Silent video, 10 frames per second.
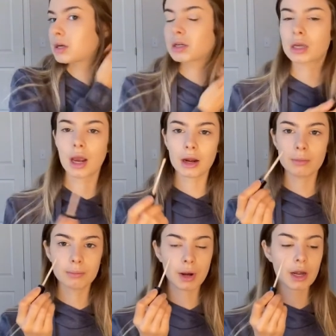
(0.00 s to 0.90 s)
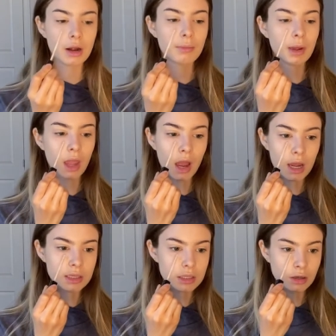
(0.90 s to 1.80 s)
to kind of brighten up my
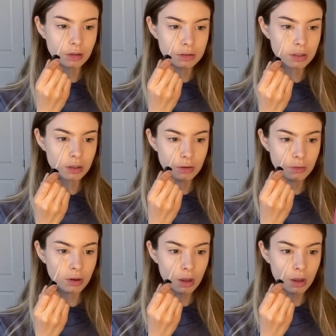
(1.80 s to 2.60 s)
eyes and also